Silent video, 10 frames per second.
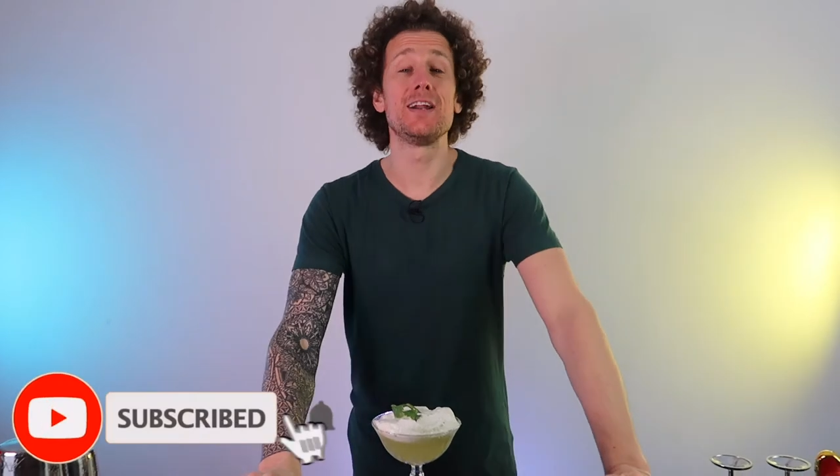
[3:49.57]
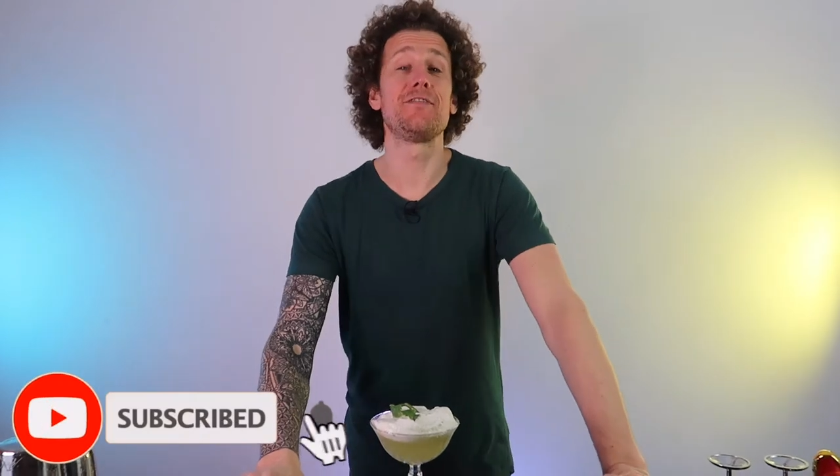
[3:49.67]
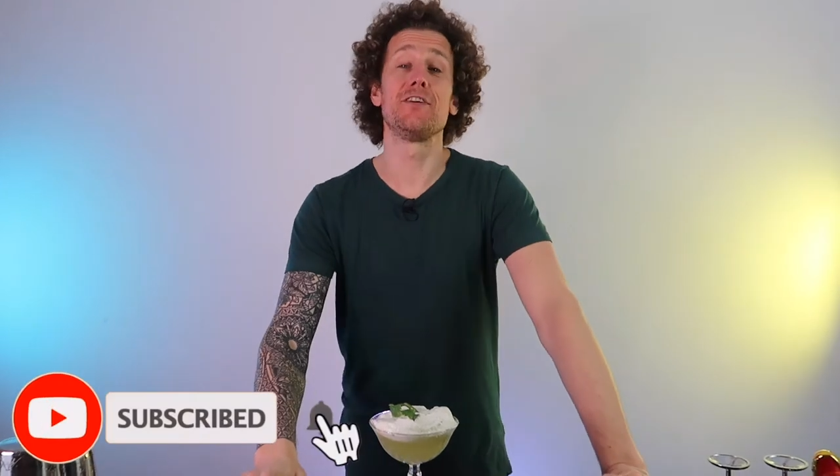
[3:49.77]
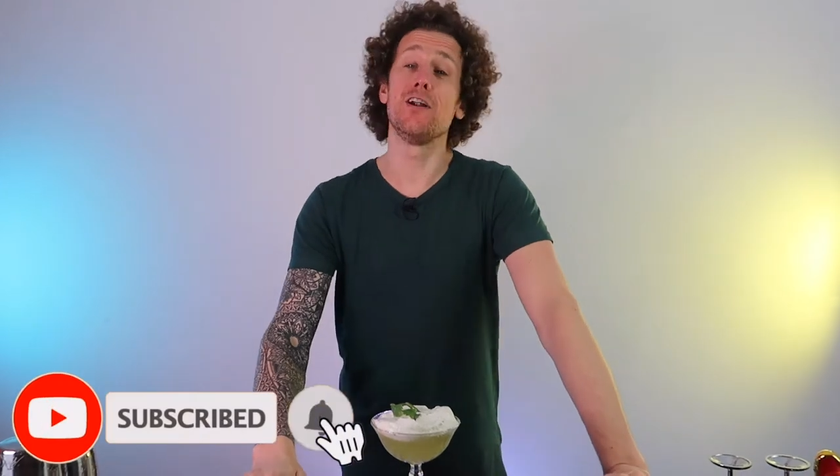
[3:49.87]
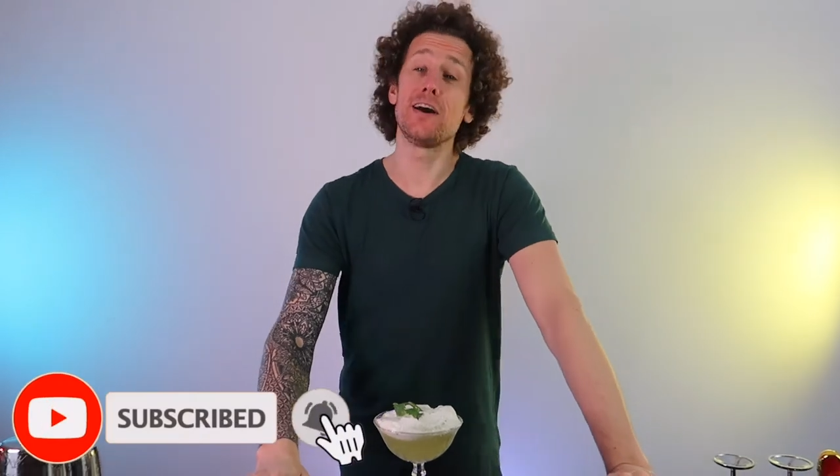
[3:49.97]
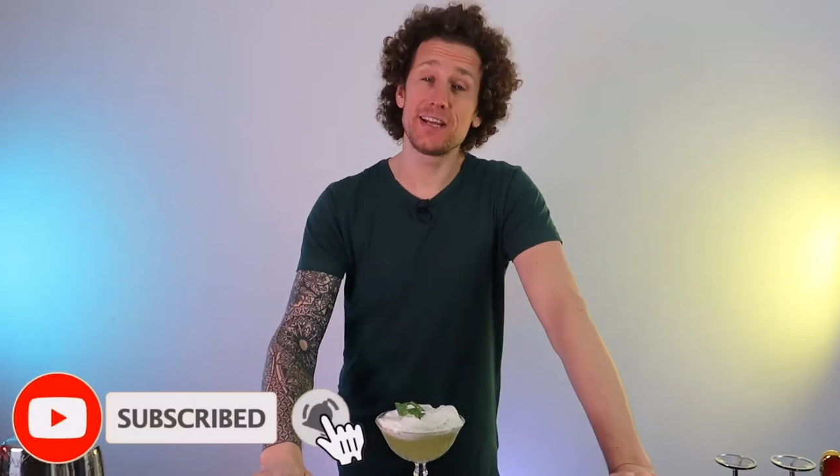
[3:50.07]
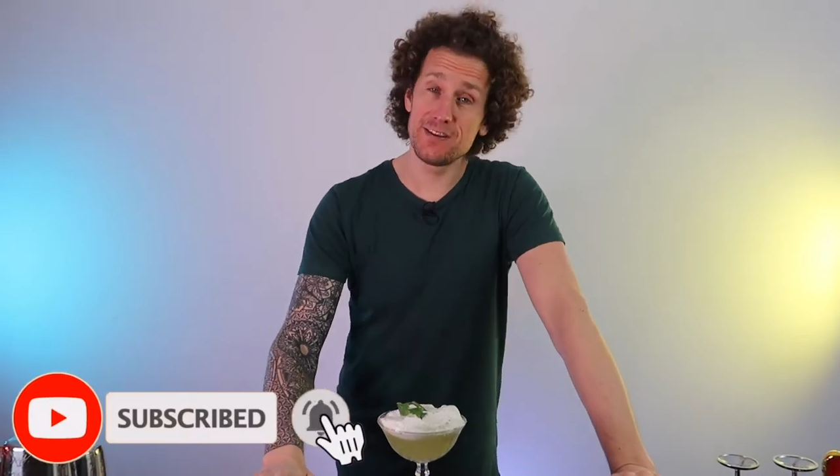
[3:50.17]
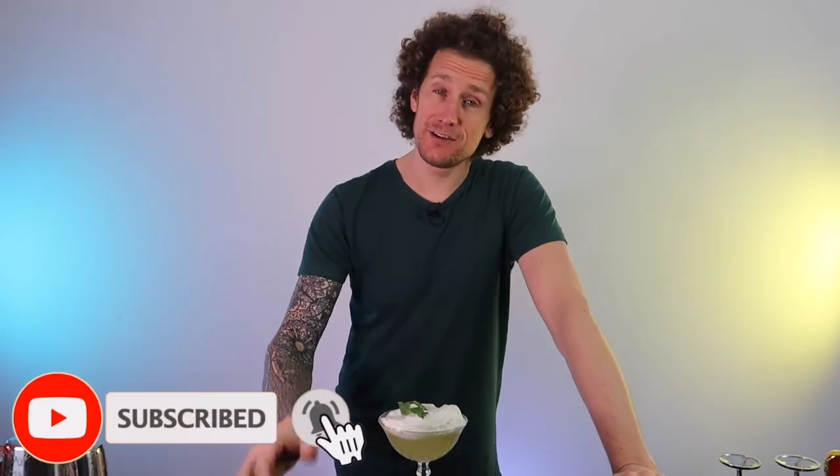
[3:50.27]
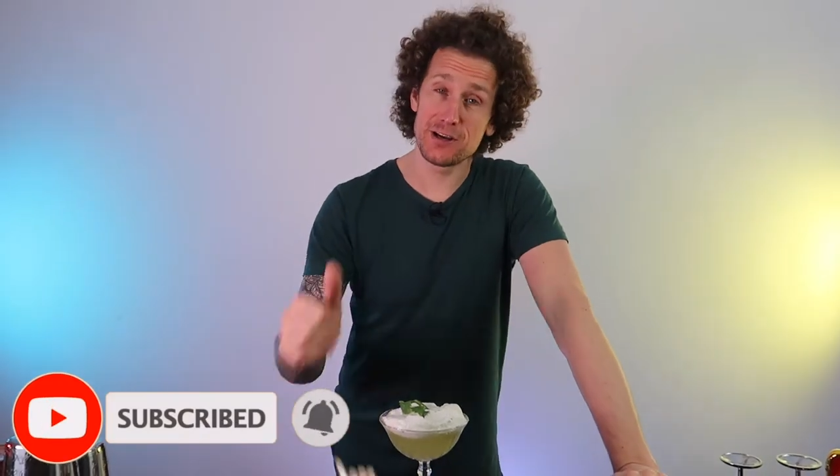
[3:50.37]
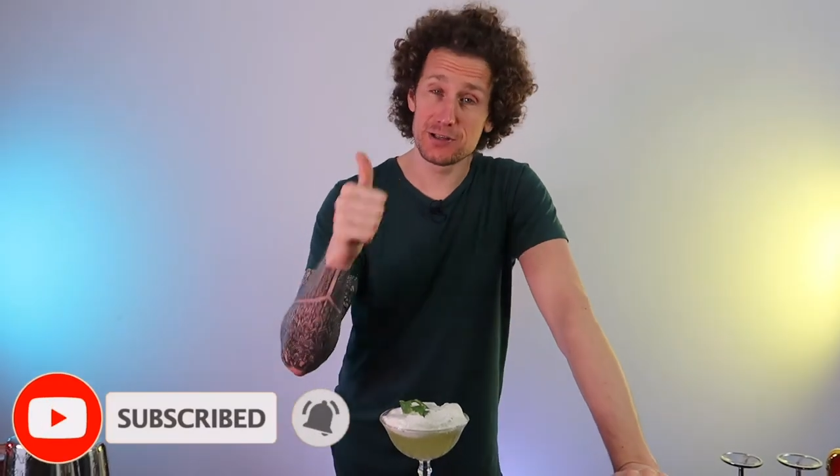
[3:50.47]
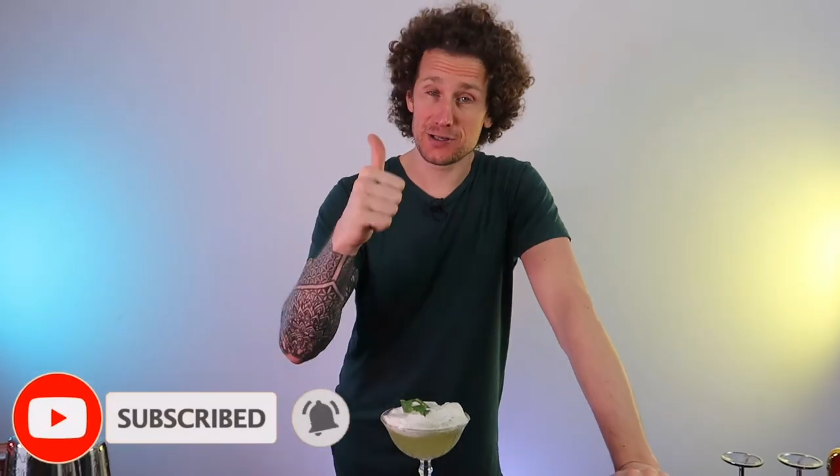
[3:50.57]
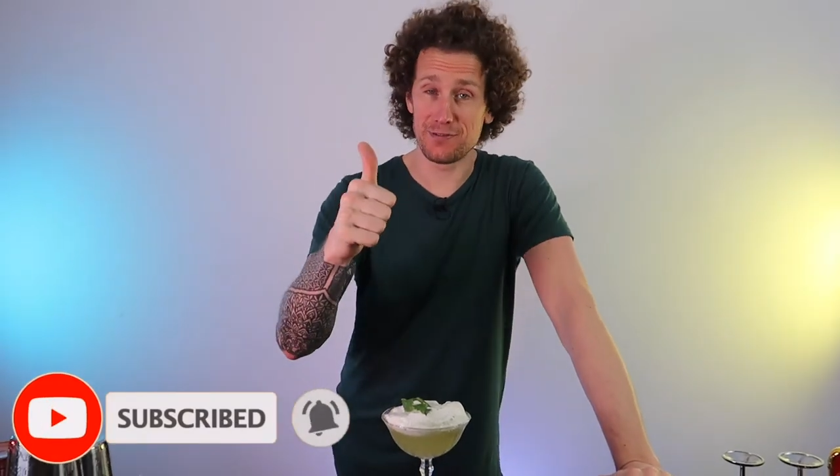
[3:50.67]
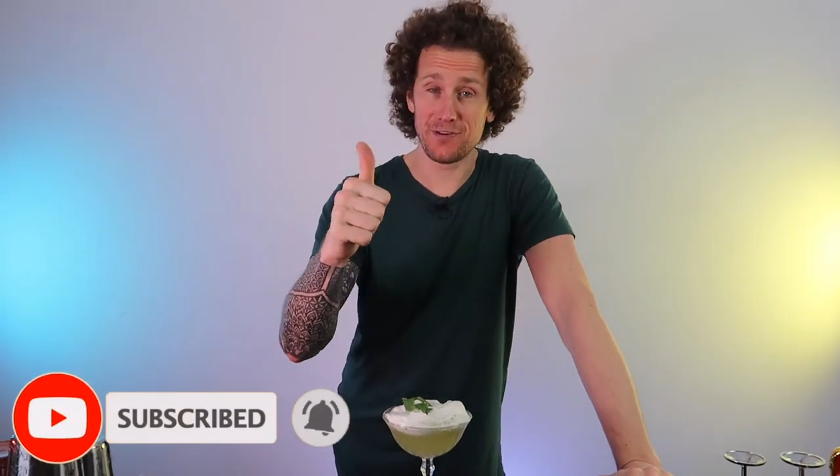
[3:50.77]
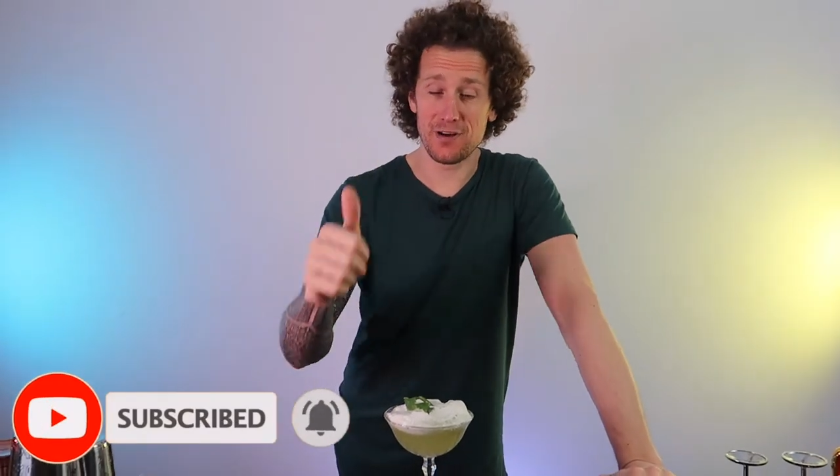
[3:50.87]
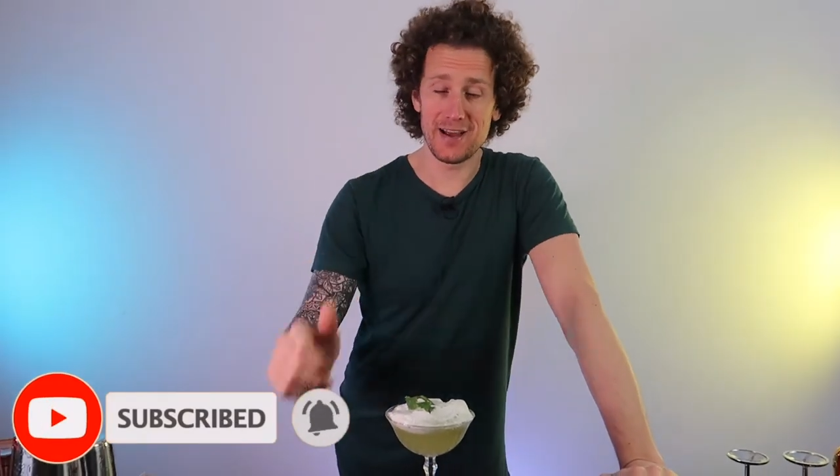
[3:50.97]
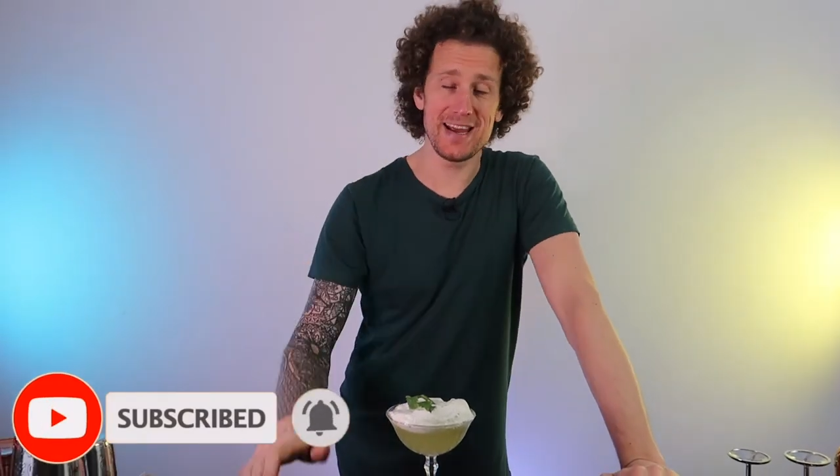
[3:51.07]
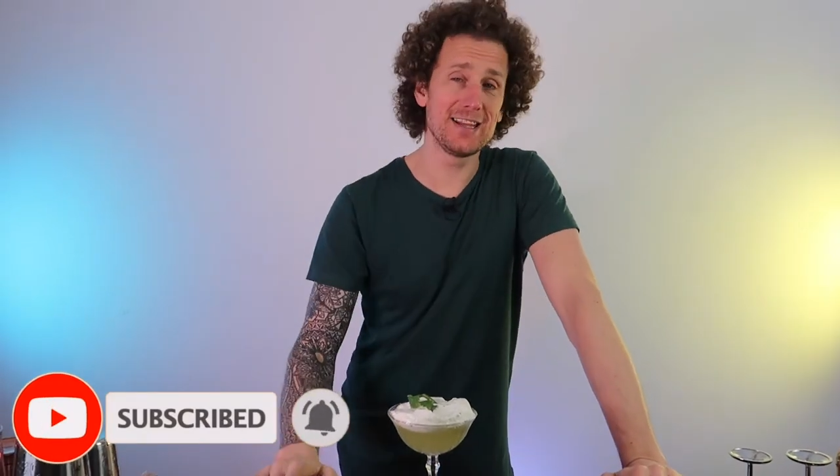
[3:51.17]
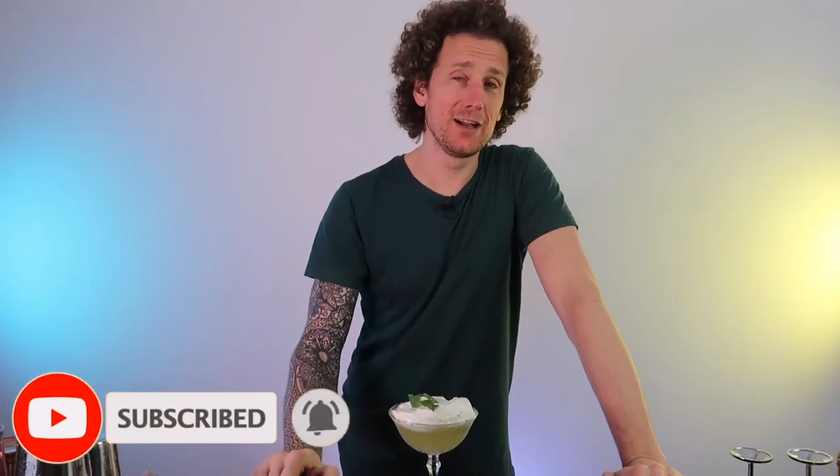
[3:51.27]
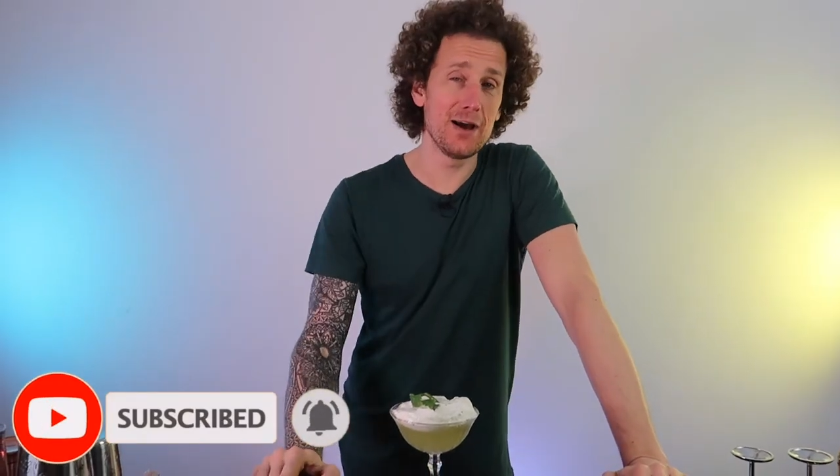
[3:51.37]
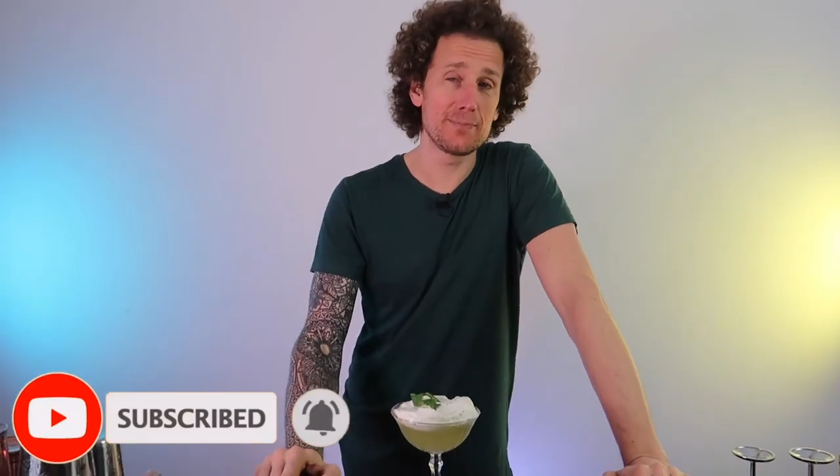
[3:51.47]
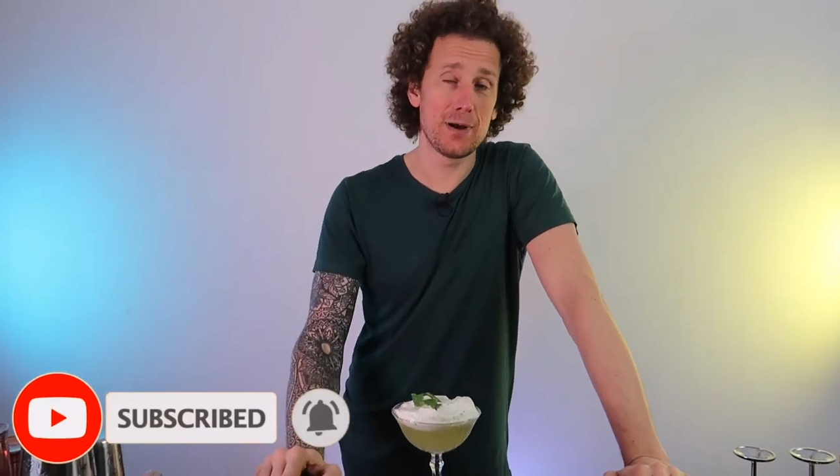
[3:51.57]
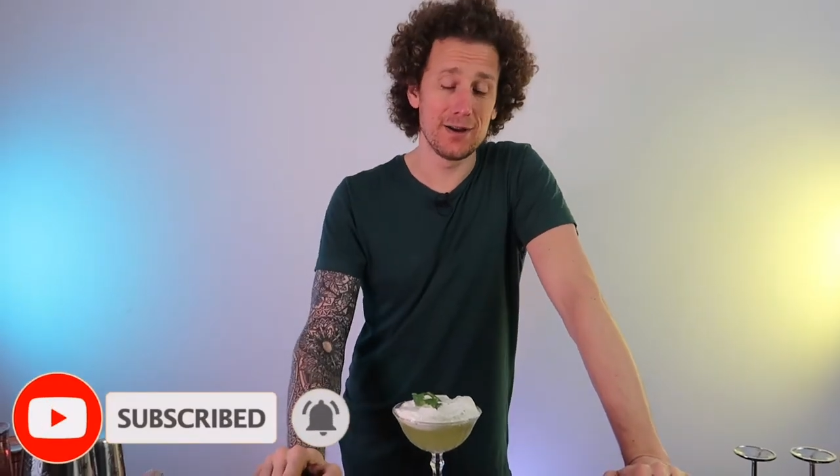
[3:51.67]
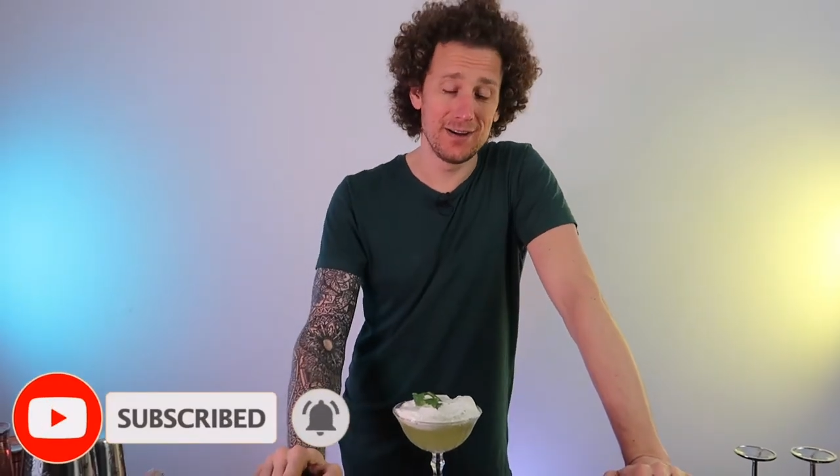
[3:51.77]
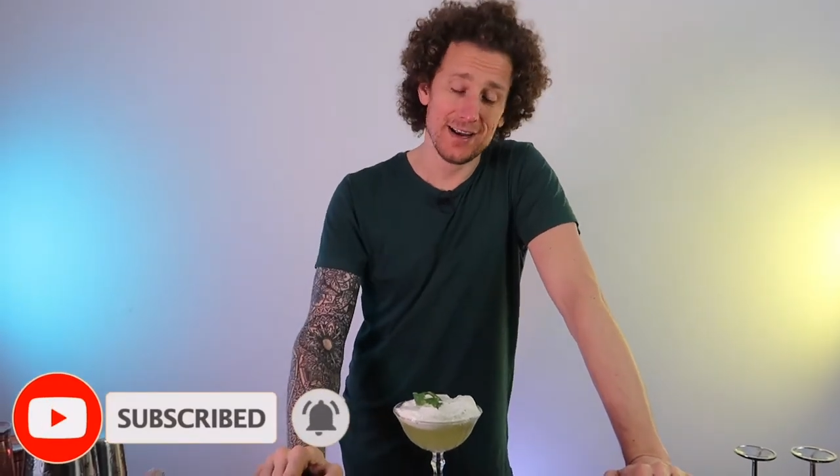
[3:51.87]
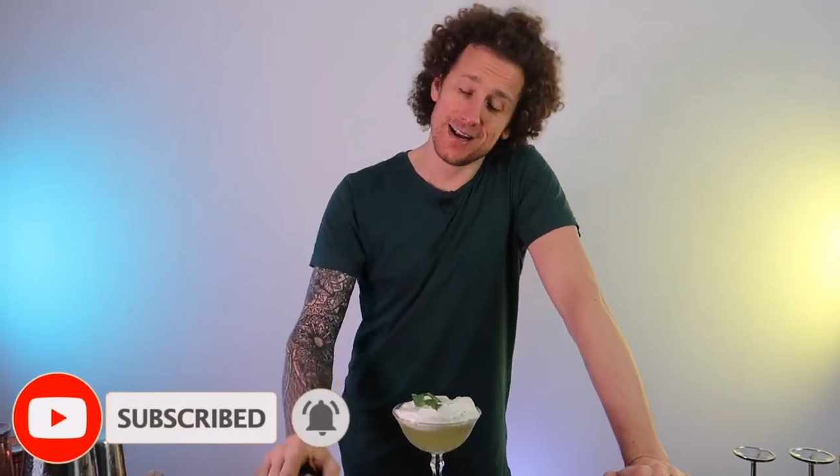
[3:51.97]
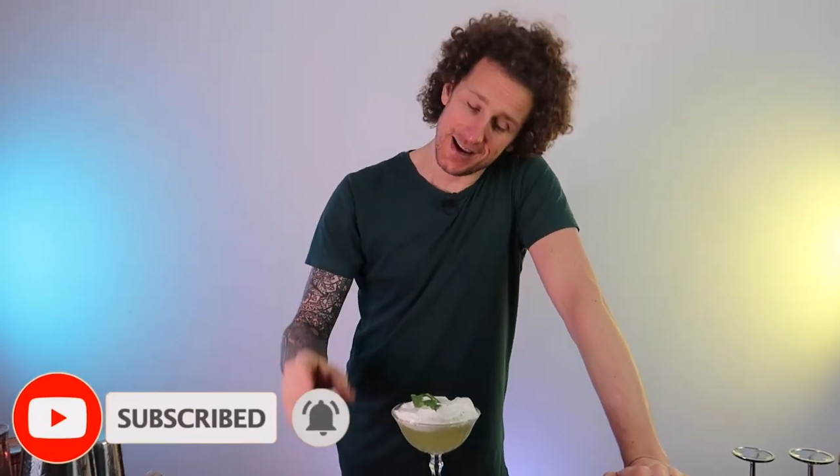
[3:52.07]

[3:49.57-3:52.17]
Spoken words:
and if you're liking the video so far, hit the like button.